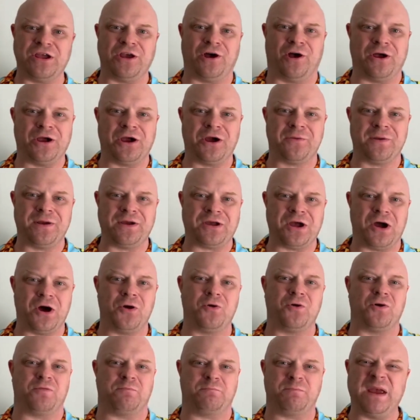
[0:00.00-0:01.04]
y'all, here we go
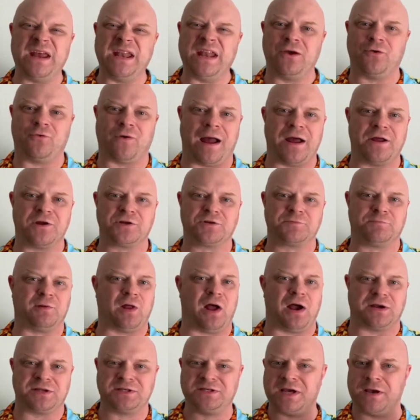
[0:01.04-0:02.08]
with beating writer's
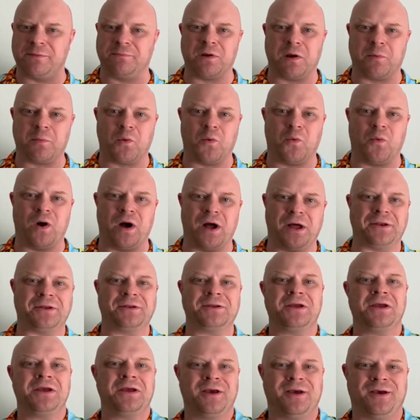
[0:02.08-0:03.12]
block tip number 1.
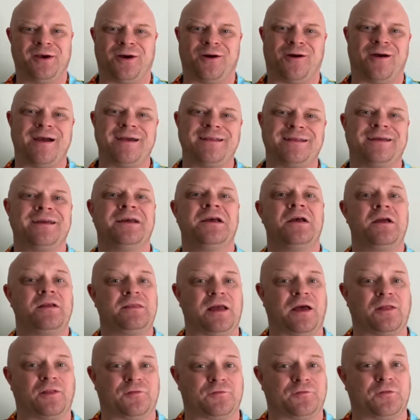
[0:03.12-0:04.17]
All right?
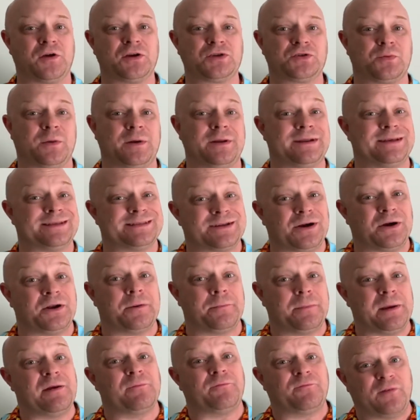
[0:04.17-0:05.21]
Now, the first one is going to
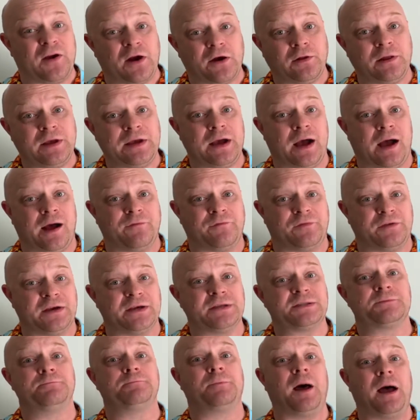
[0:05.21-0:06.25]
be fairly
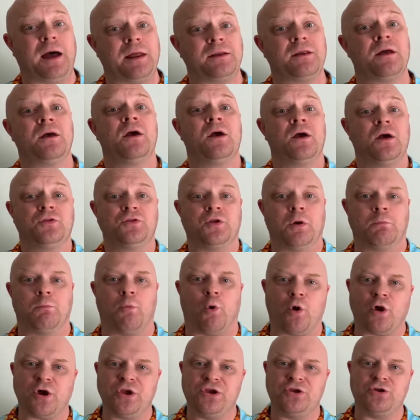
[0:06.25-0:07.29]
obvious, but the
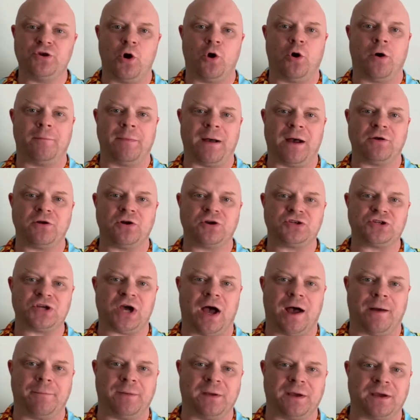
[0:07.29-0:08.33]
more you know about your
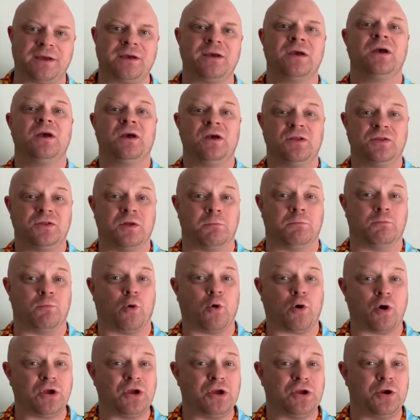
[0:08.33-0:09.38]
topic, the
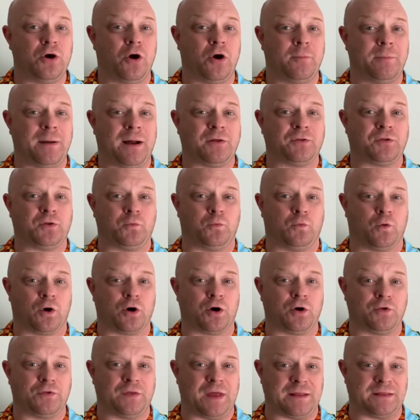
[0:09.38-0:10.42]
more you know about the
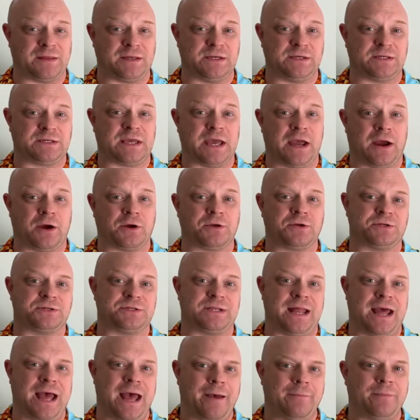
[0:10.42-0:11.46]
world that these characters
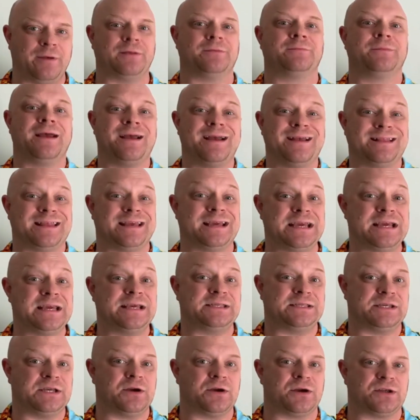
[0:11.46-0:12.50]
inhabit, the
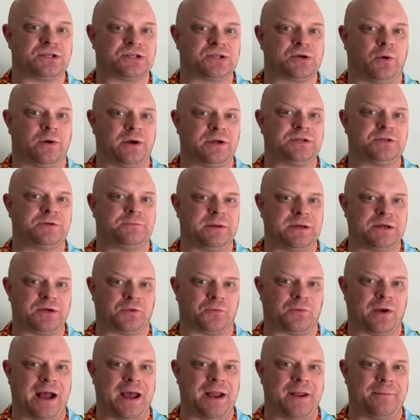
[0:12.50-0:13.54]
easier it's going to be to
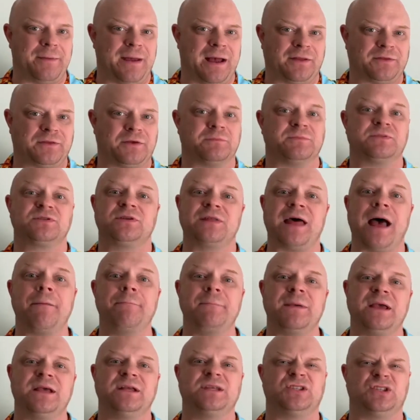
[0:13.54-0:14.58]
write about them. So that
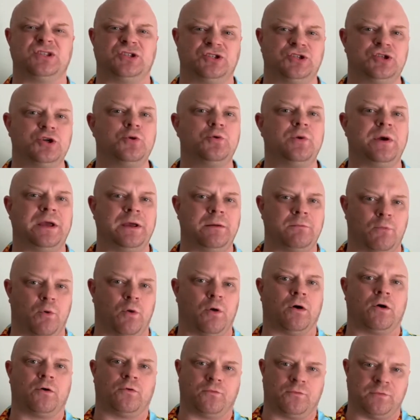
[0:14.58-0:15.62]
means doing
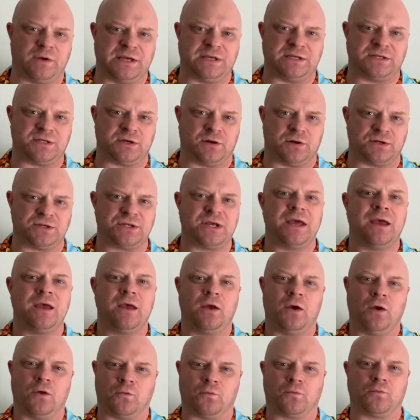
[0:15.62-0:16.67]
more research.
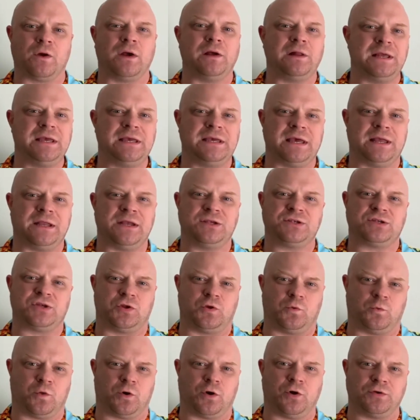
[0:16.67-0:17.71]
Really get into
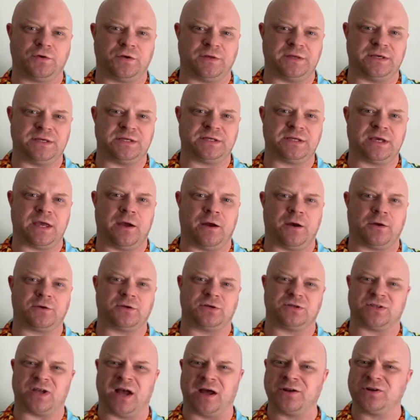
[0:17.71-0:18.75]
the world of these
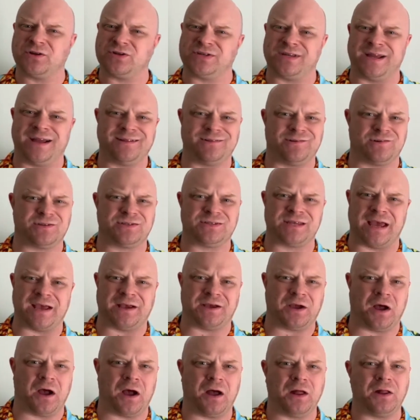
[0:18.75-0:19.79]
characters. Understand their
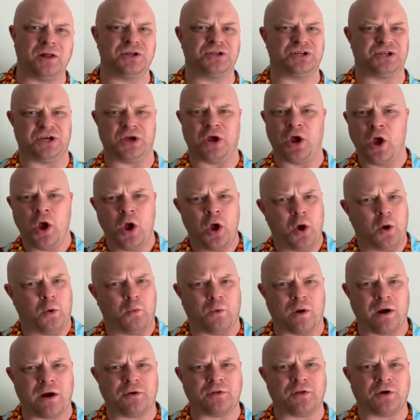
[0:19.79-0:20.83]
psychology,
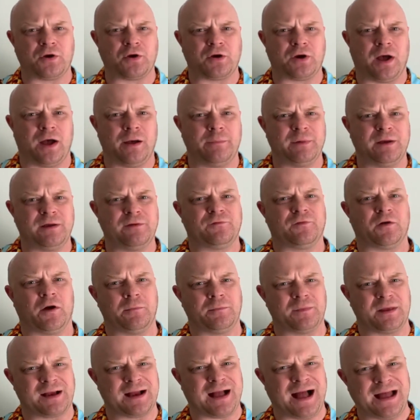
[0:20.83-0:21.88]
where they're coming
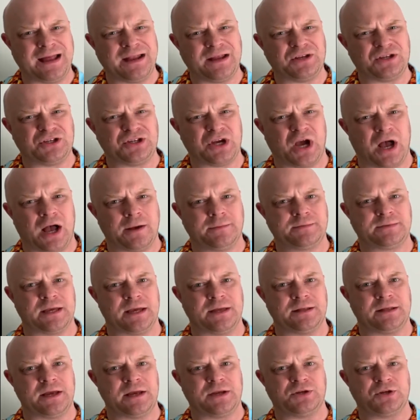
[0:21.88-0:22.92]
from, the kind of jobs
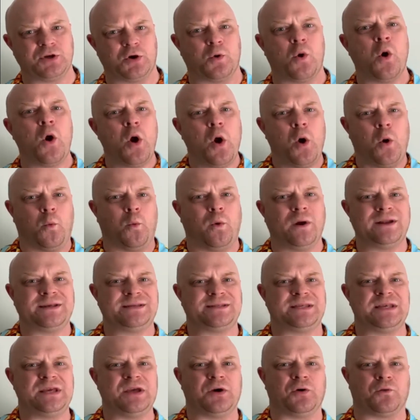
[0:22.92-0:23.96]
that they do. What
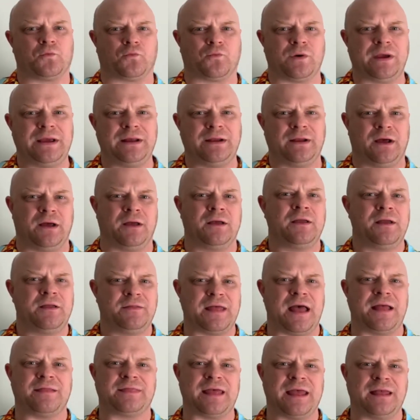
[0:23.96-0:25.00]
is the arena
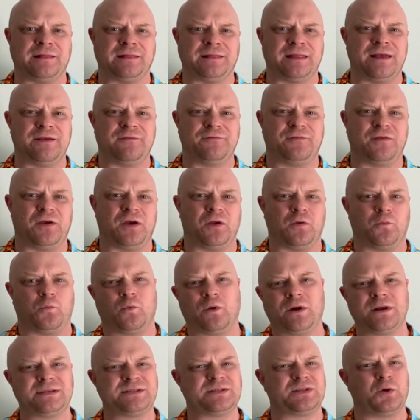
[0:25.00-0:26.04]
that they live in?
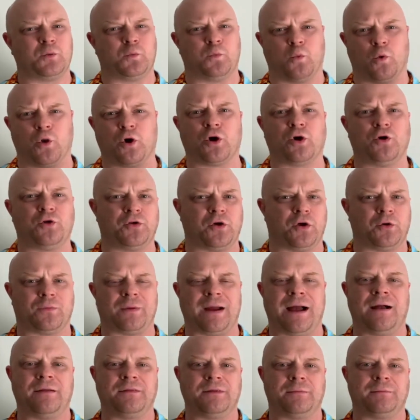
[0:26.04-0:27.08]
What is the world
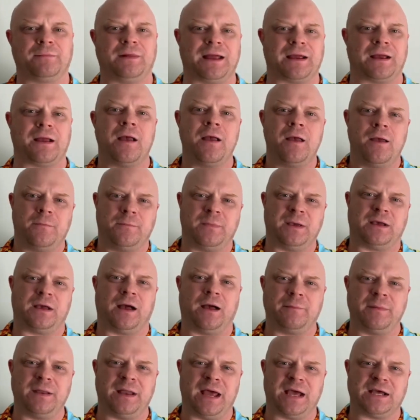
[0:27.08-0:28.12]
around them like?
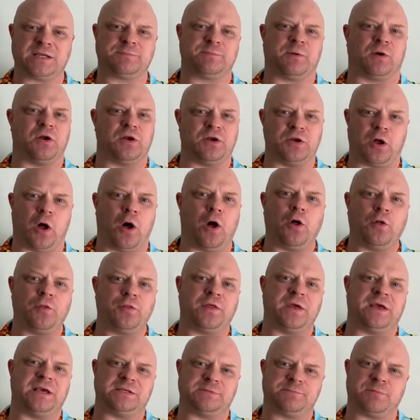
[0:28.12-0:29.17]
Become an expert in all
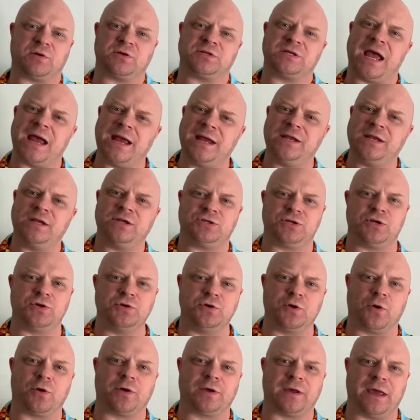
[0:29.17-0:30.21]
things pertaining to
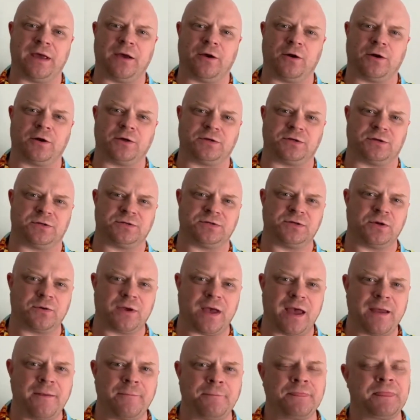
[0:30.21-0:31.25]
your characters,
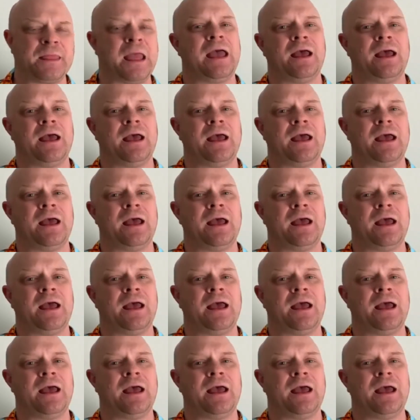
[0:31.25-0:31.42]
okay?